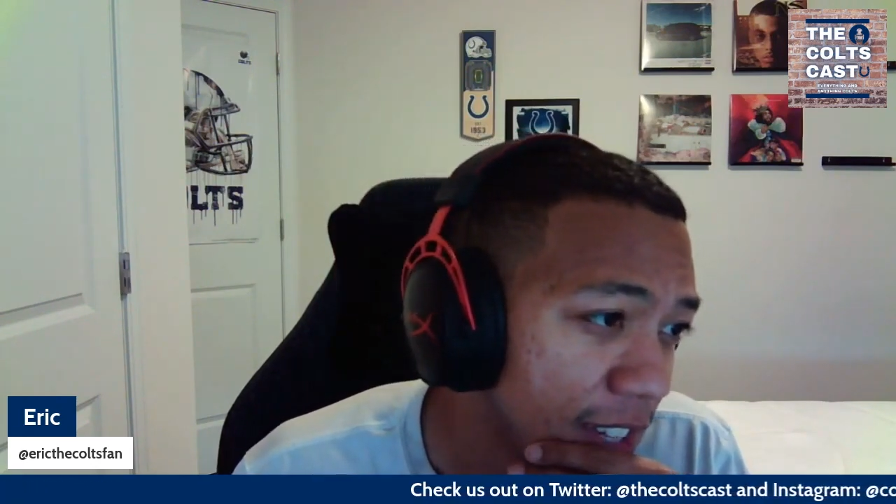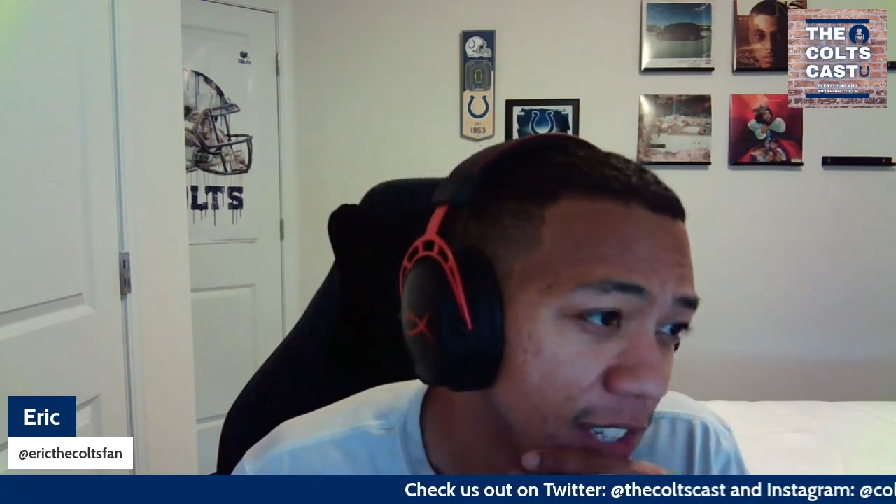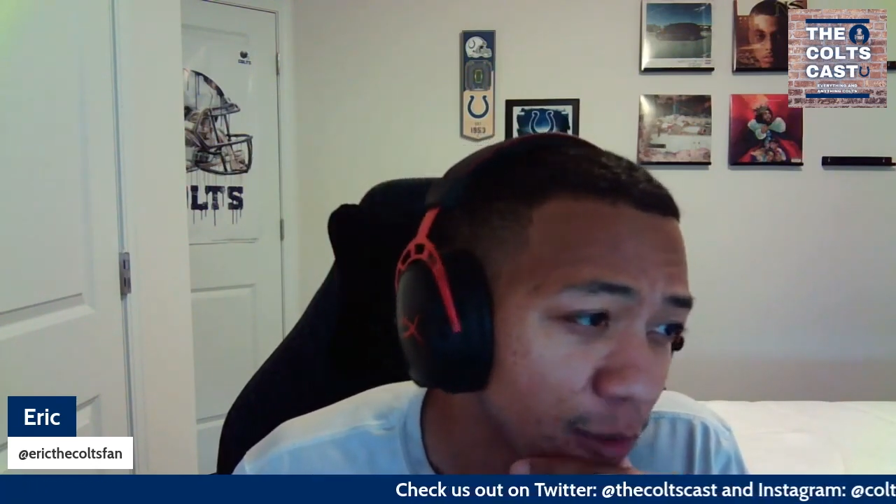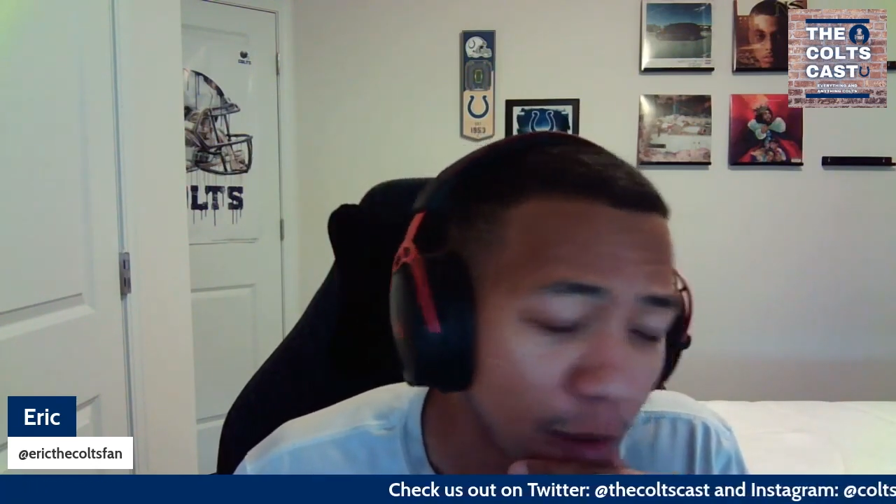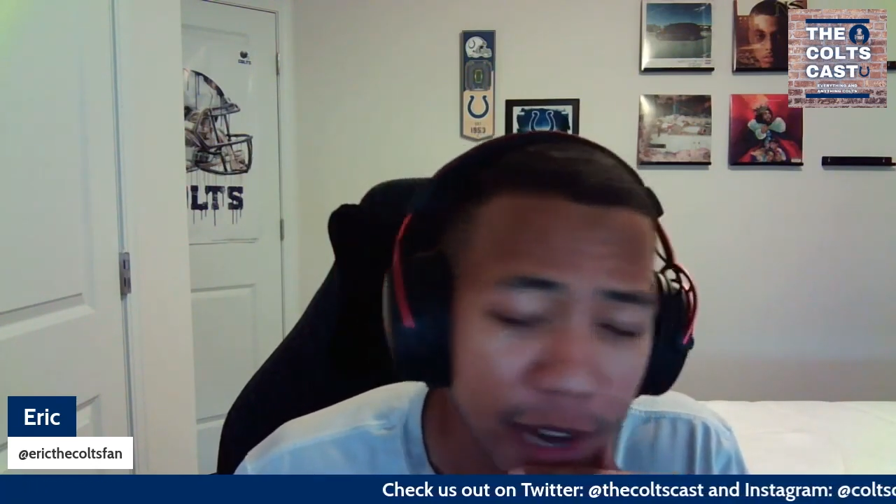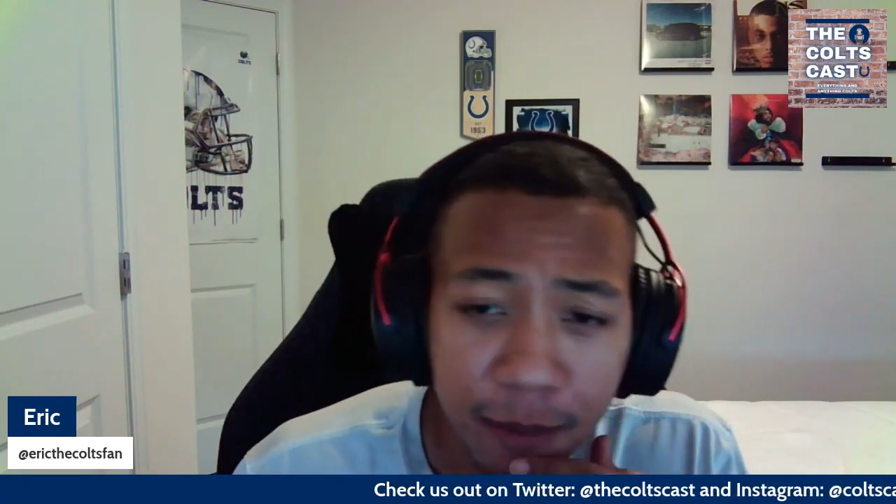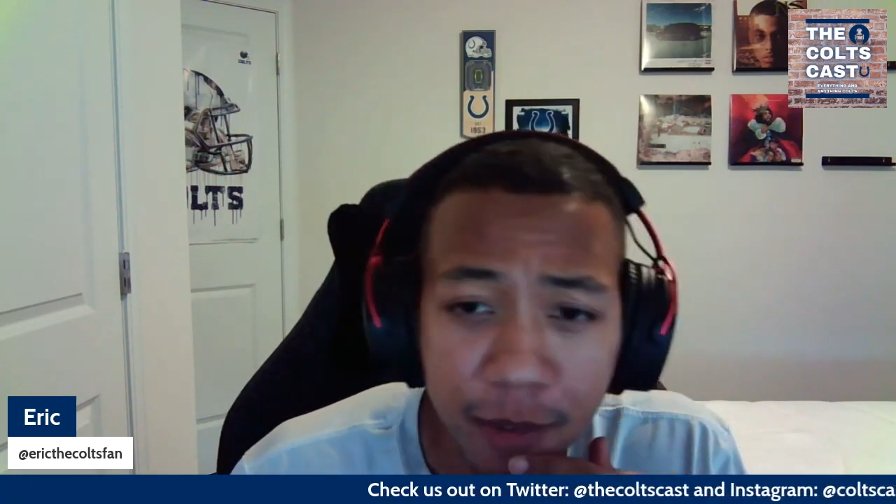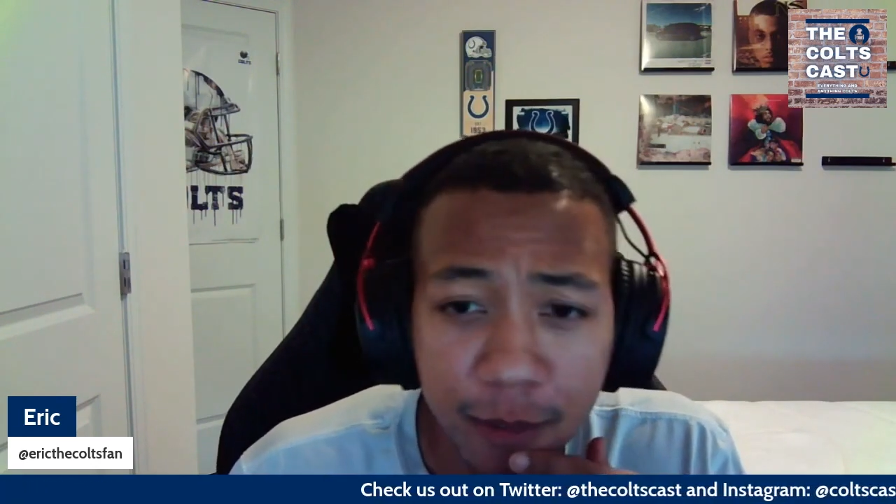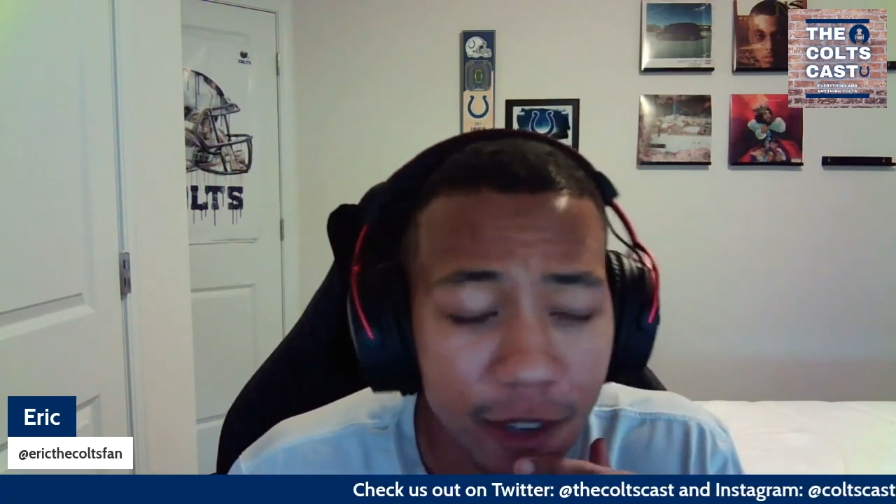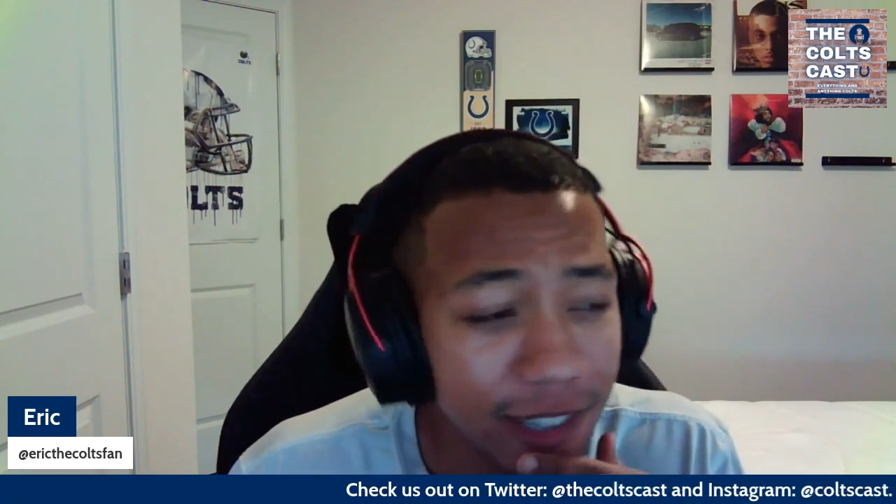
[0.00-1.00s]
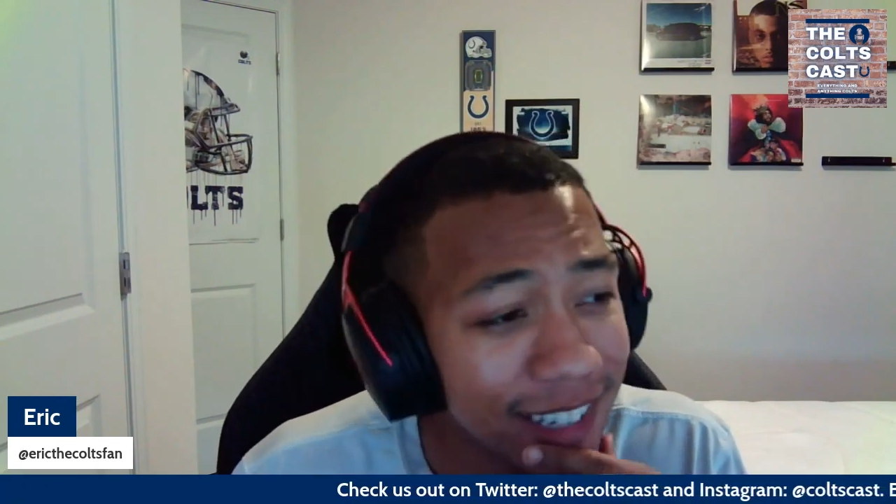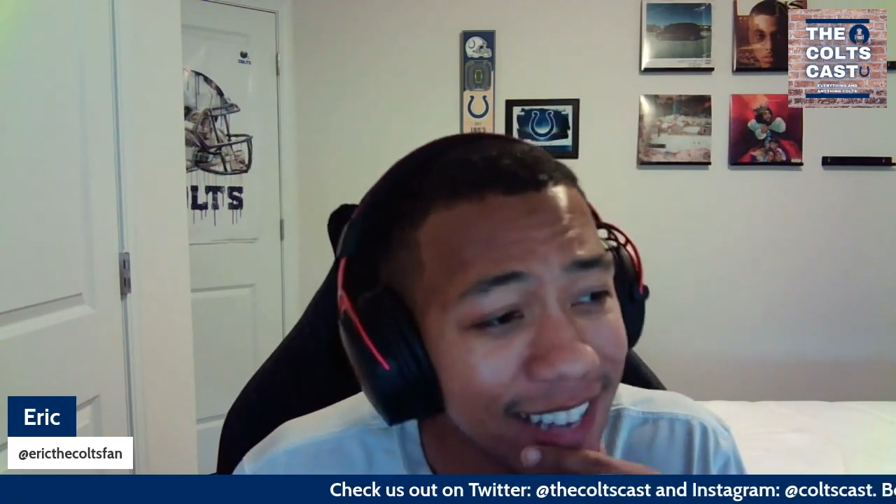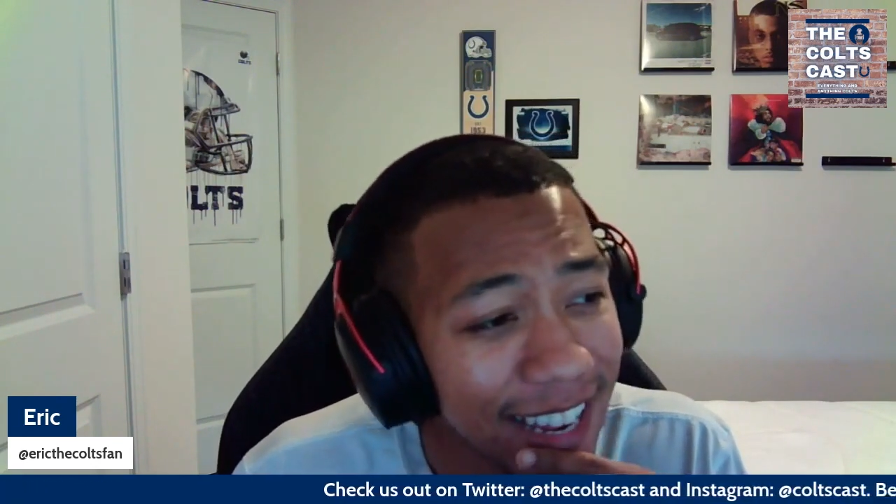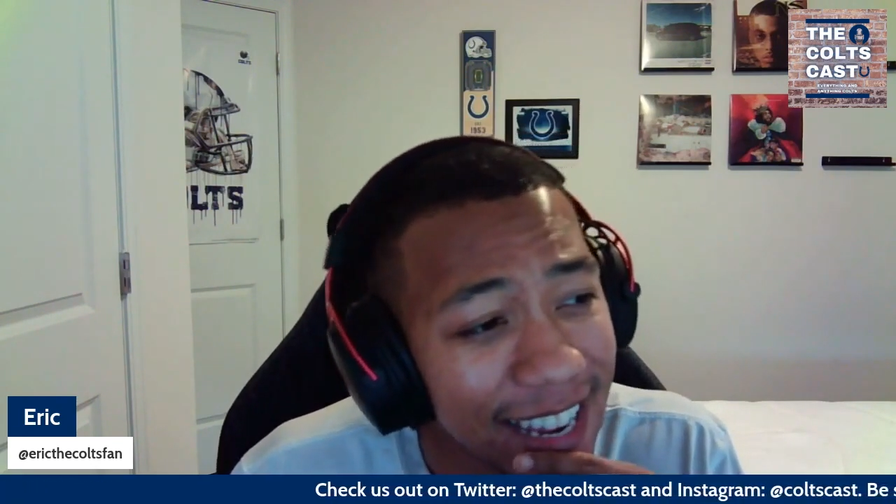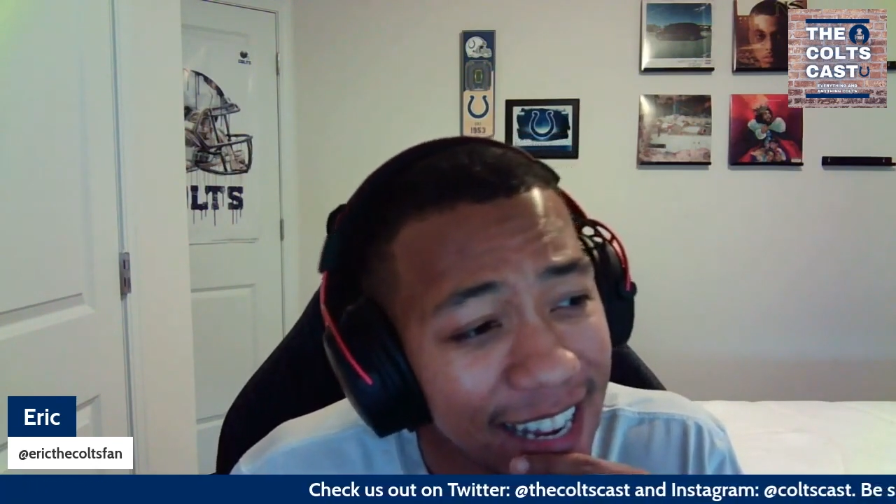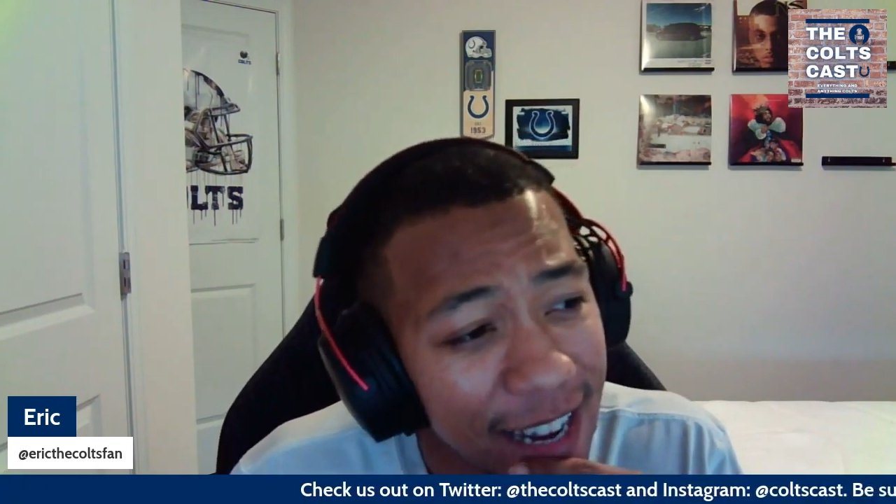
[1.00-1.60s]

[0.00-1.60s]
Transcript: to the Rams for a second